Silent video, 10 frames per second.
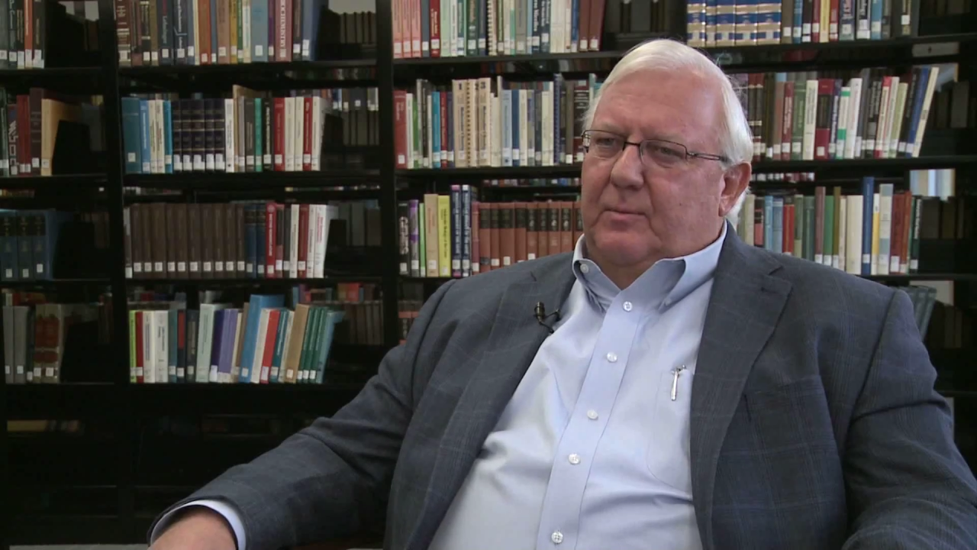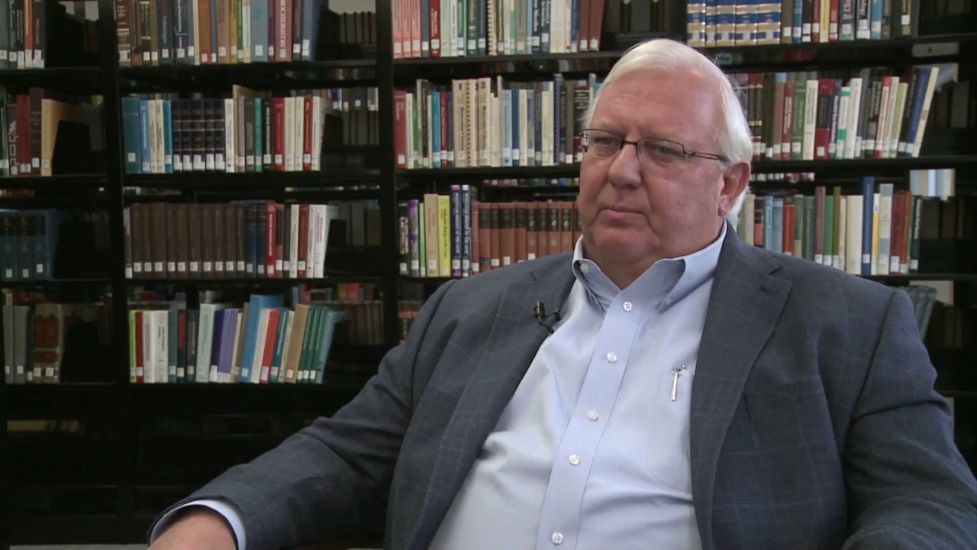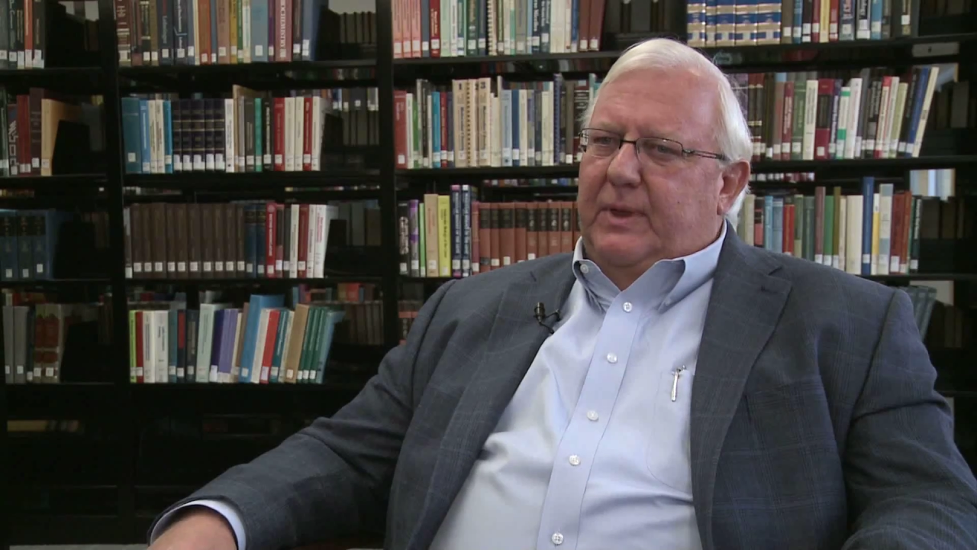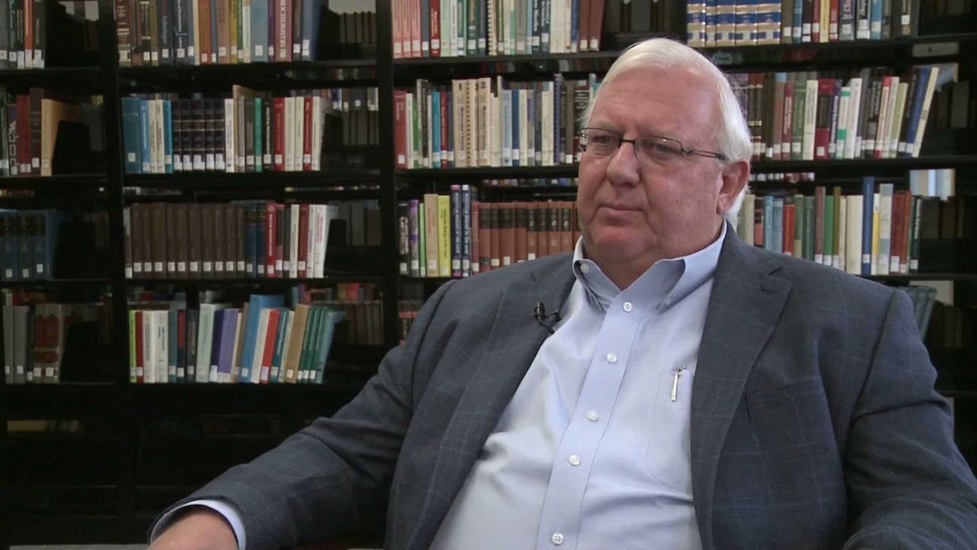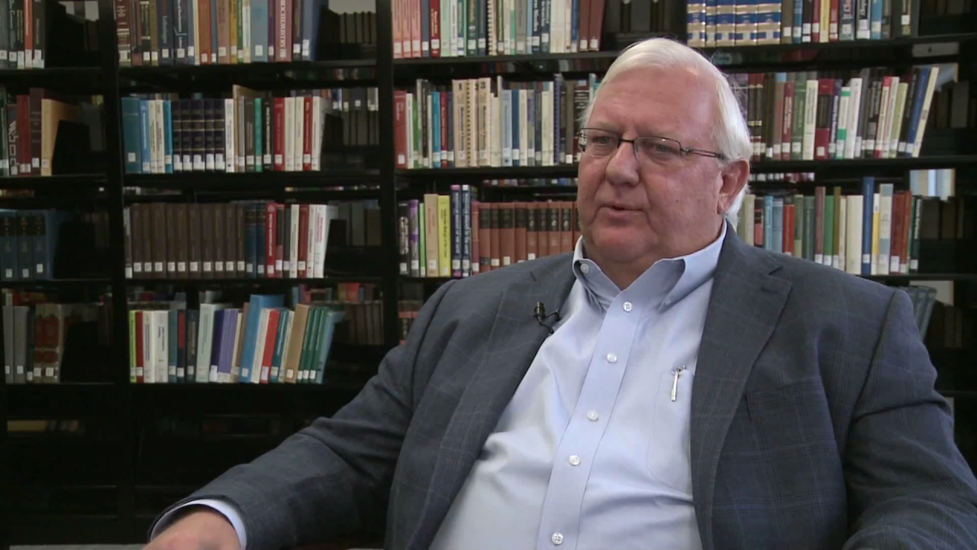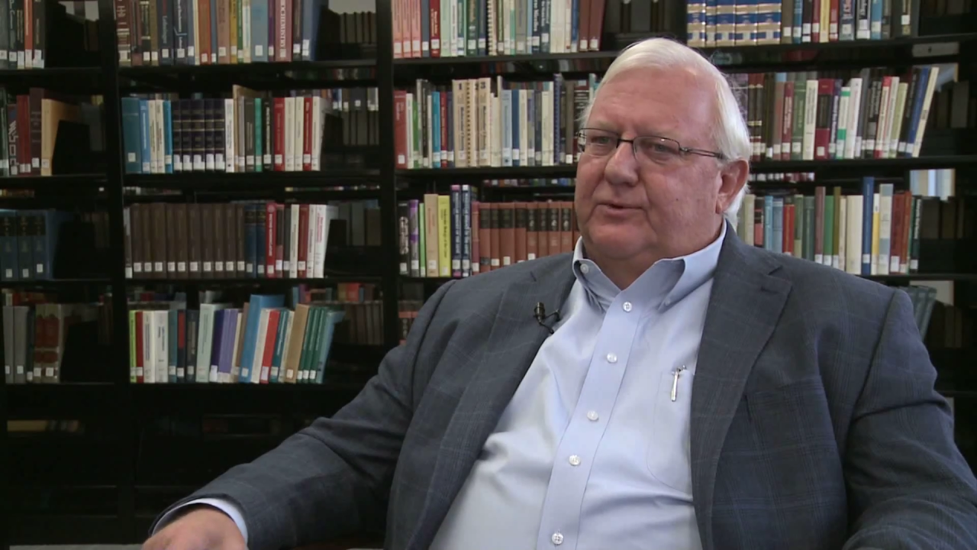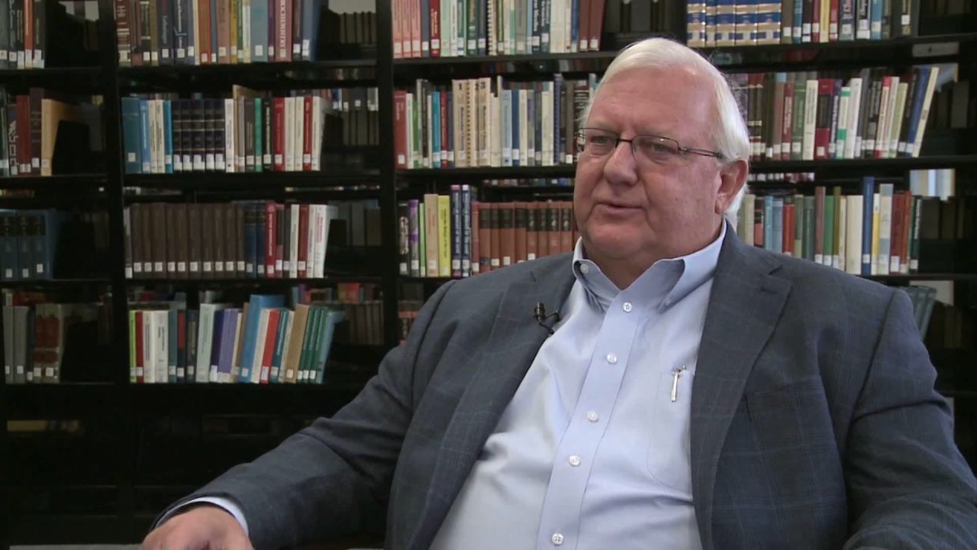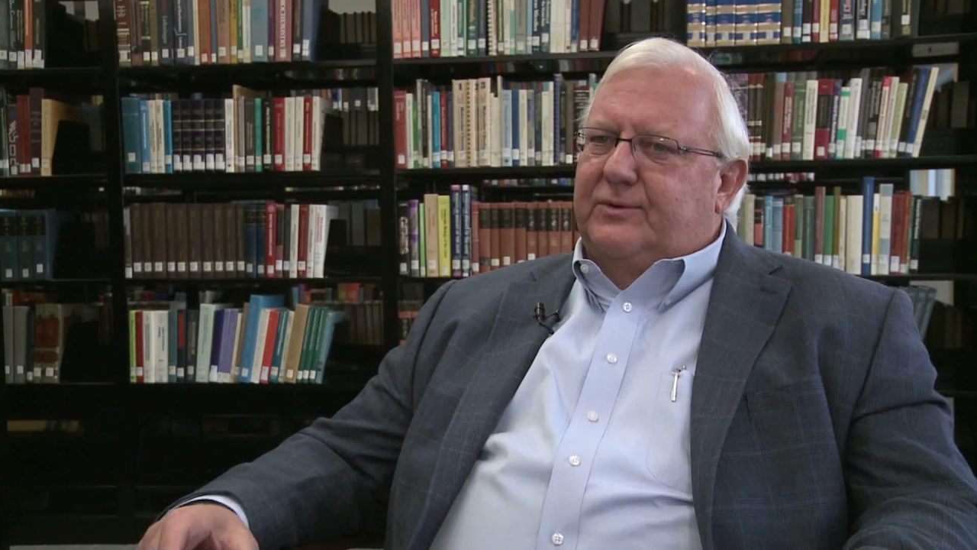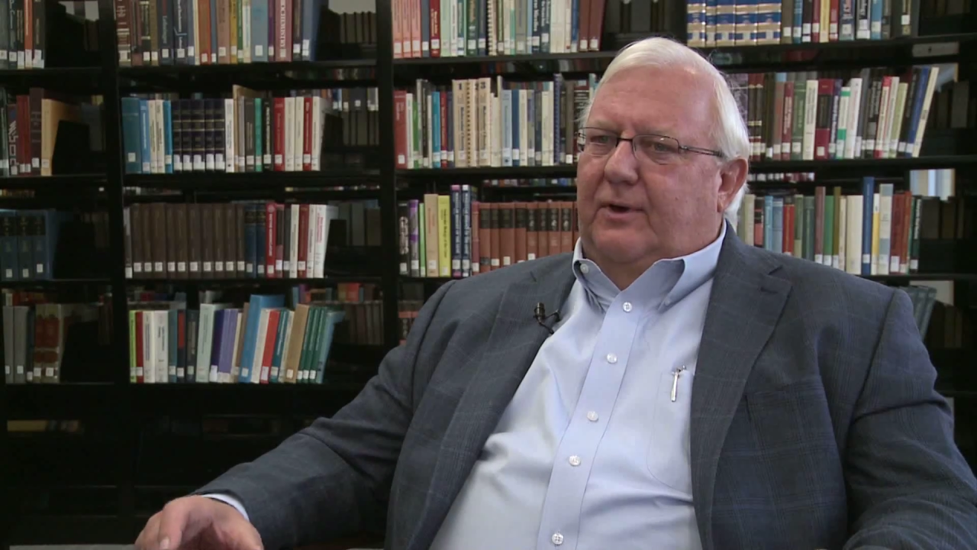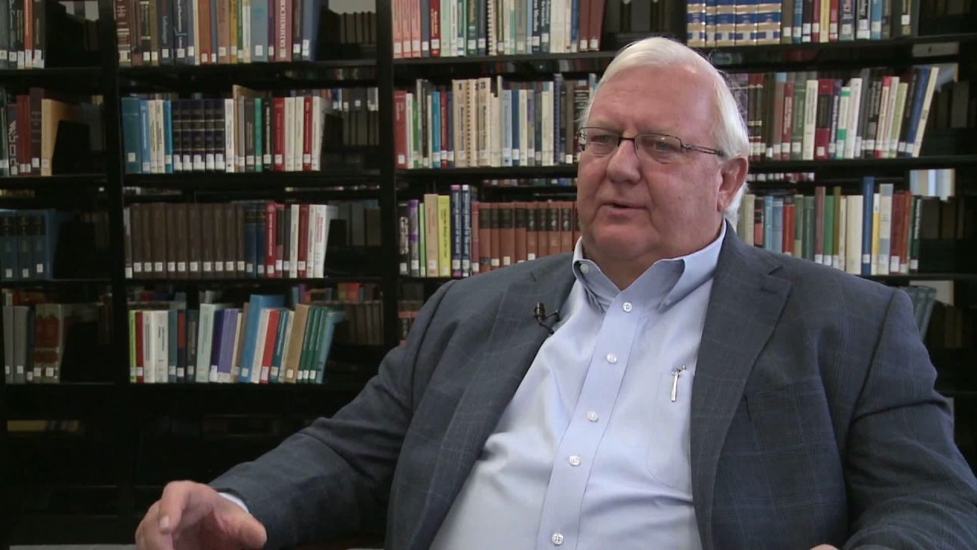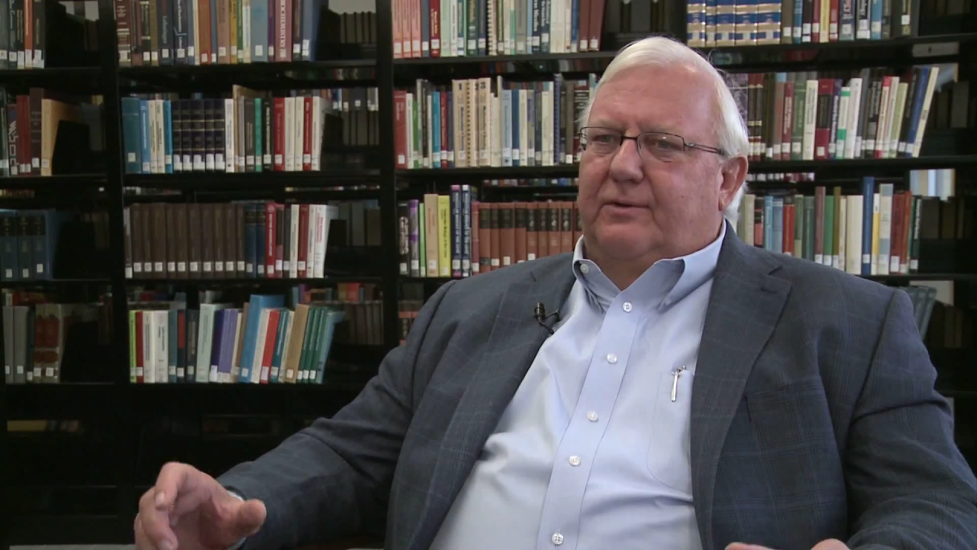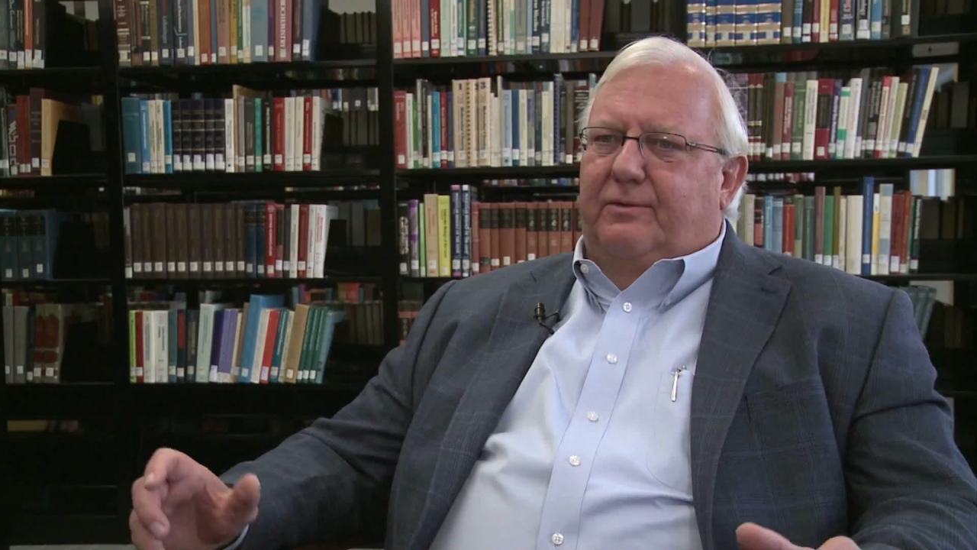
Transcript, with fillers: people start to